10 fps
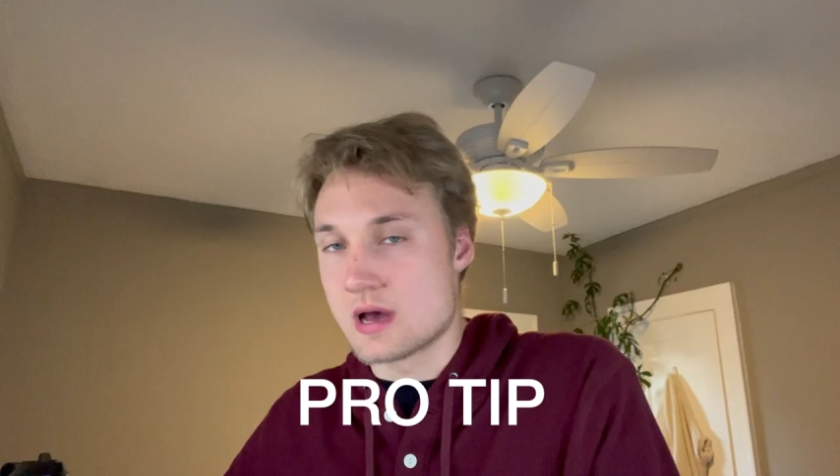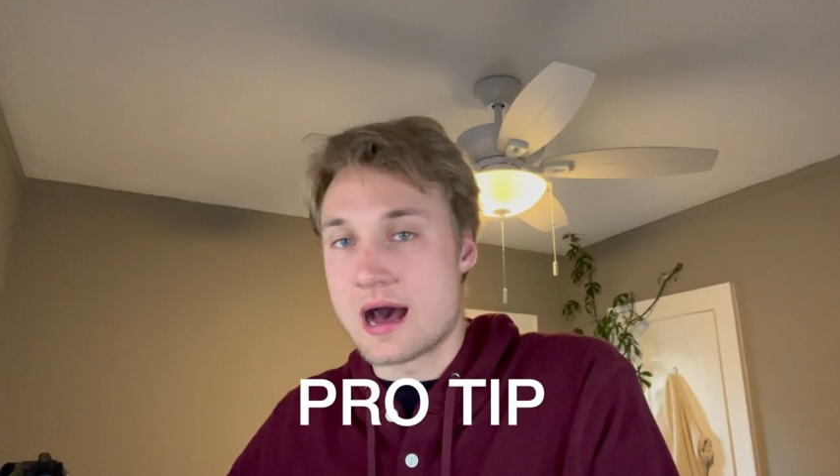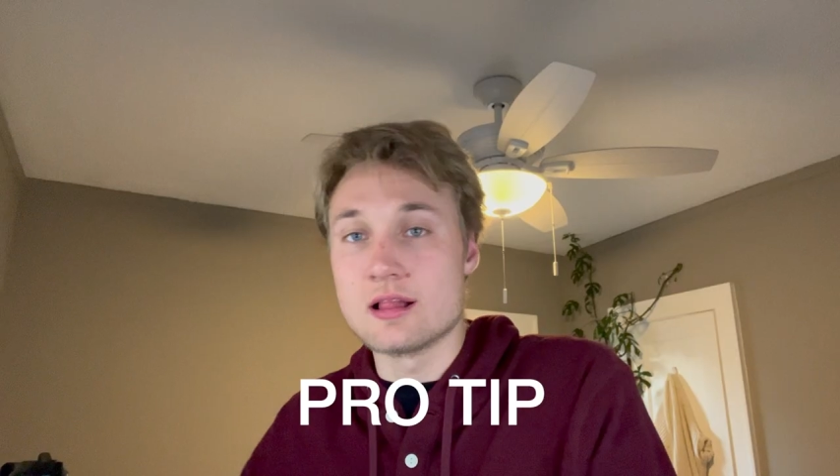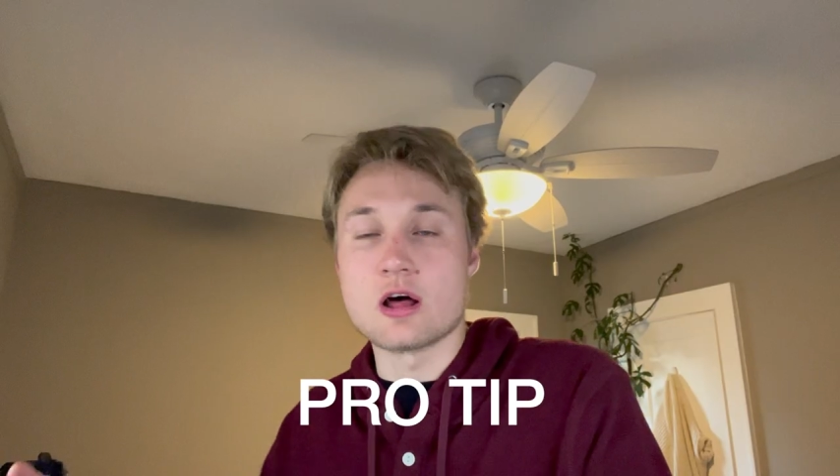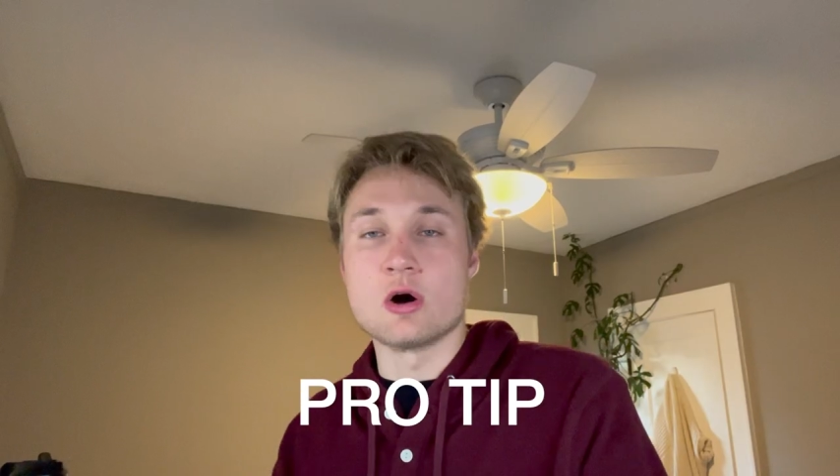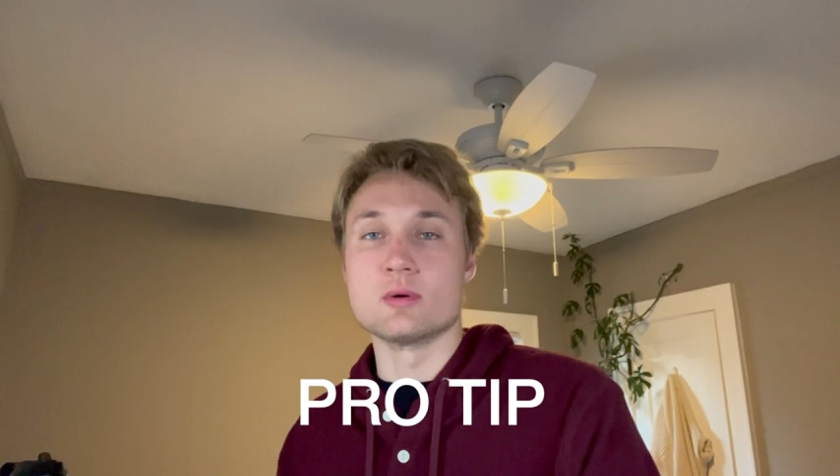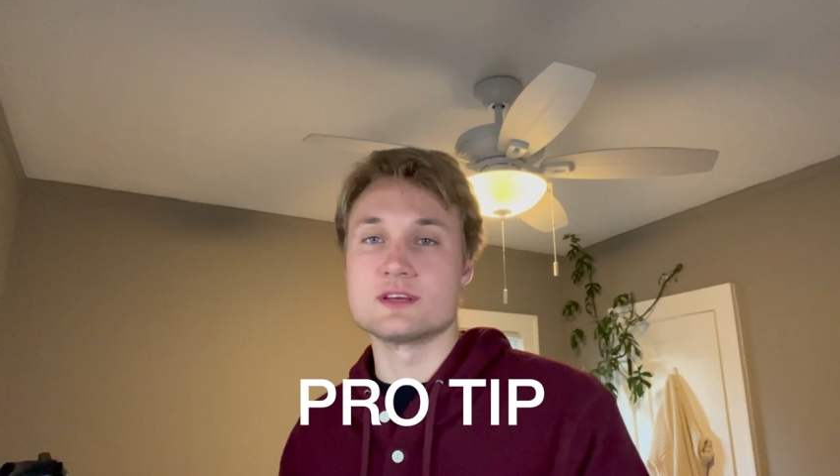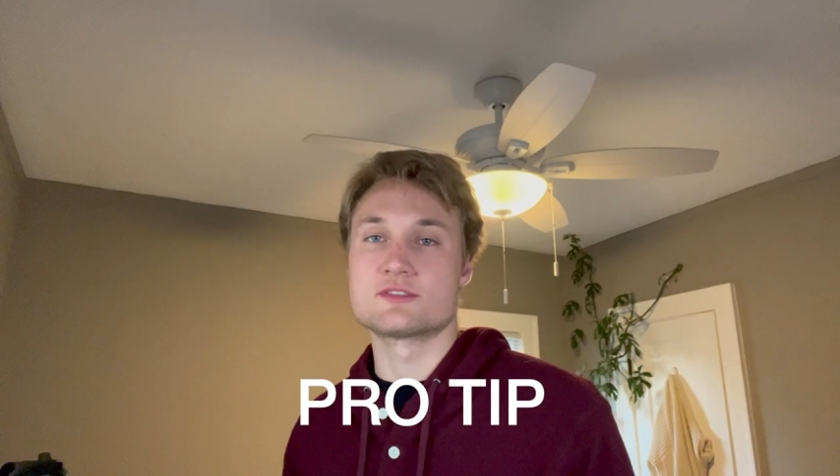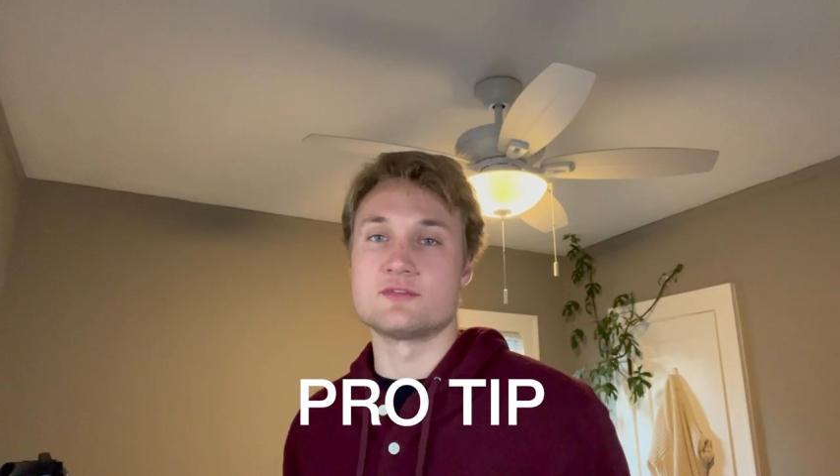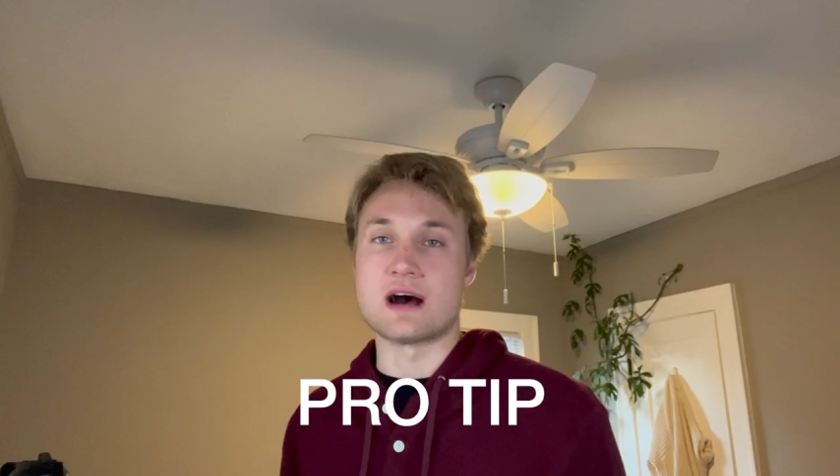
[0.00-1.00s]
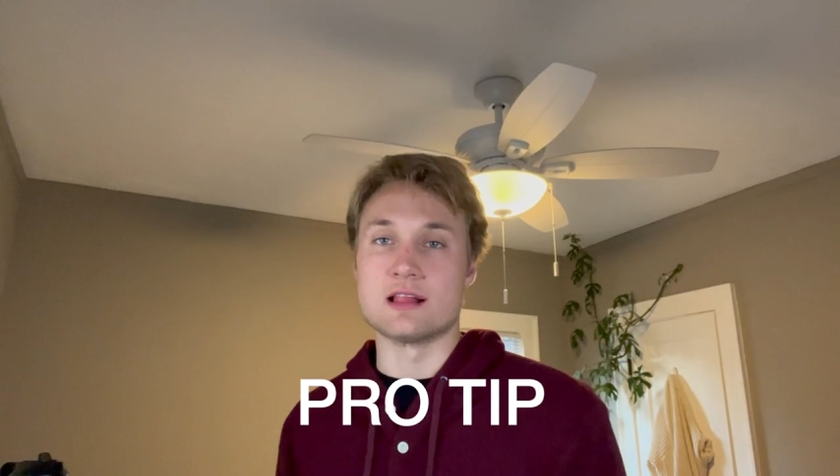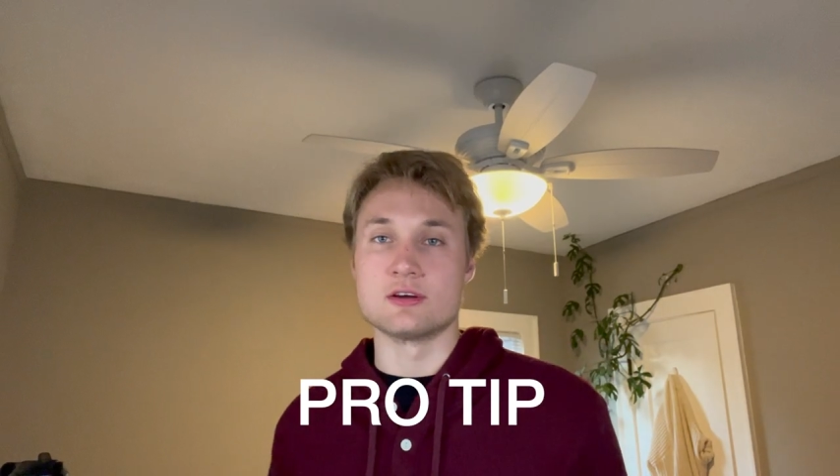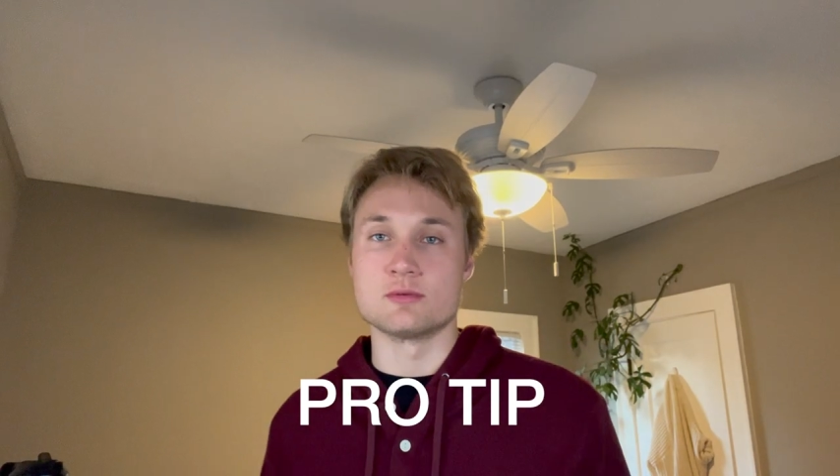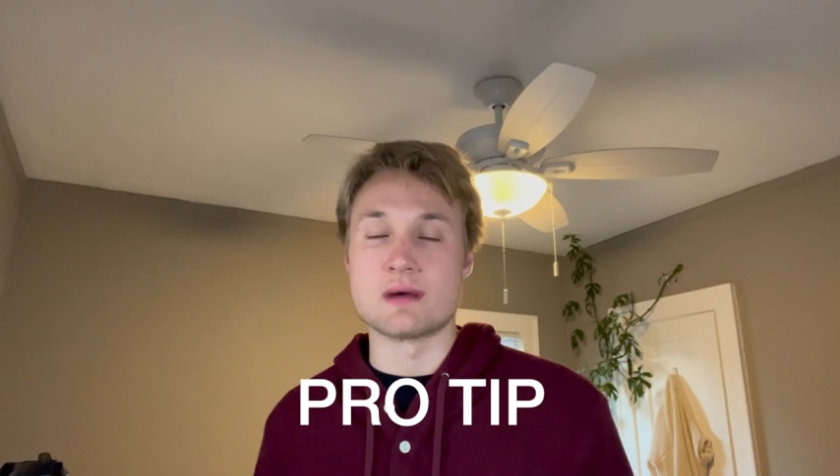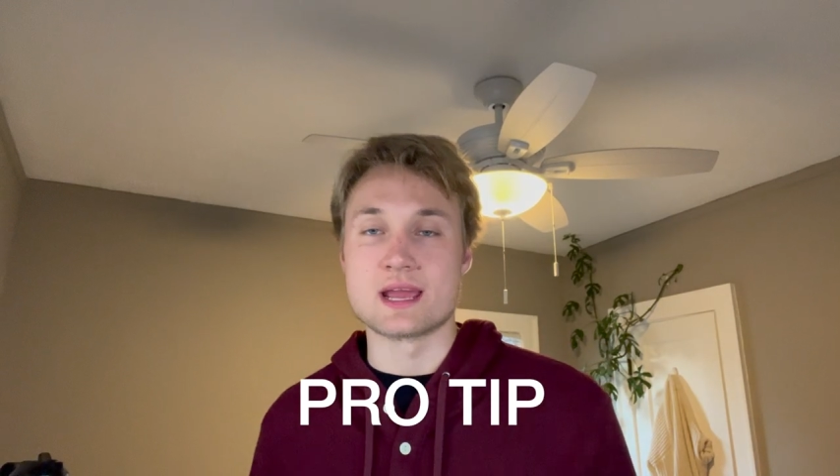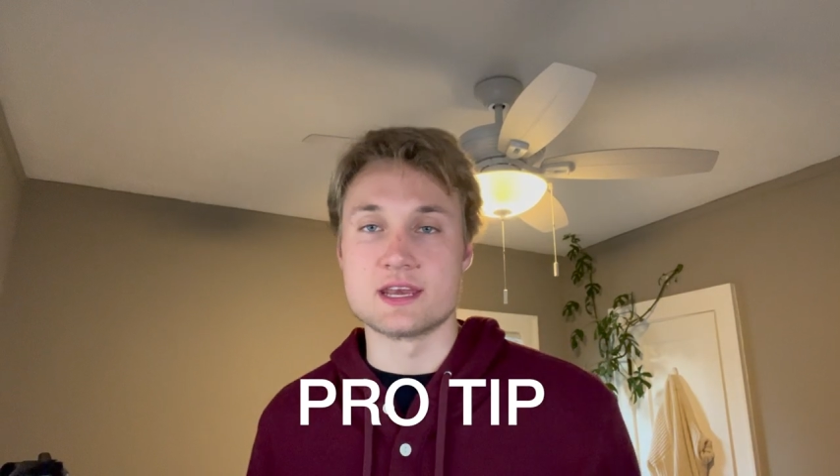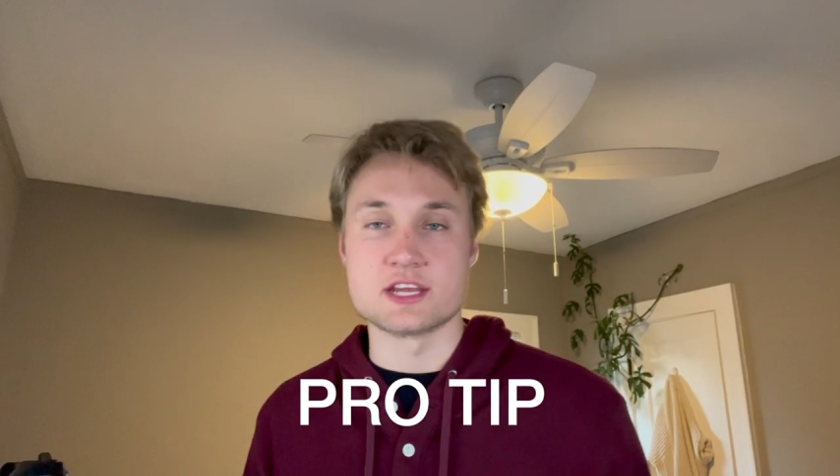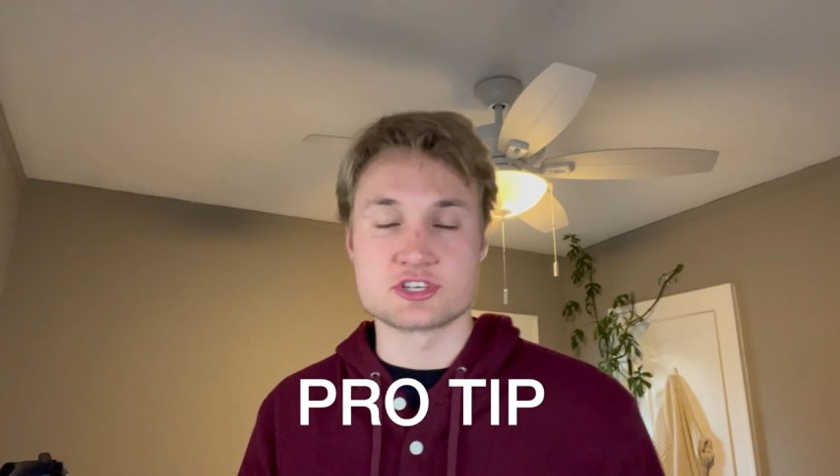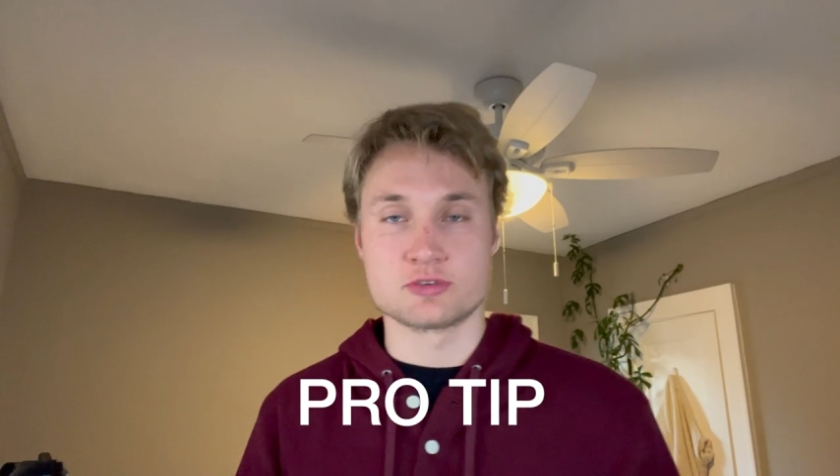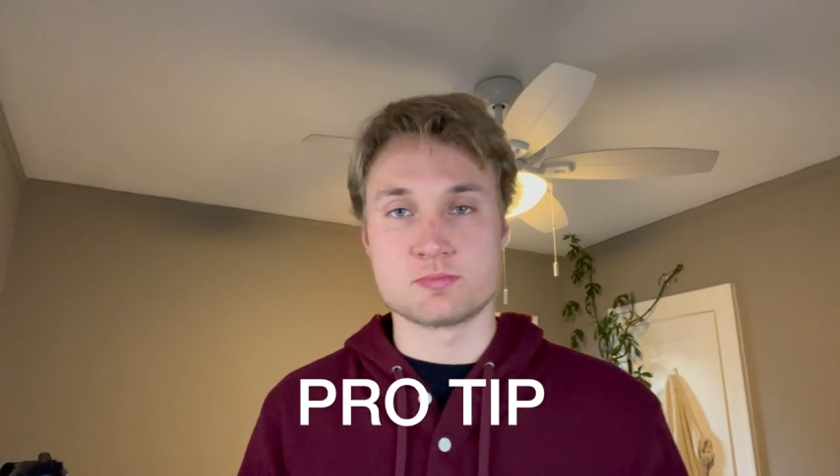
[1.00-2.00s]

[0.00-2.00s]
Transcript: I'll always follow my initial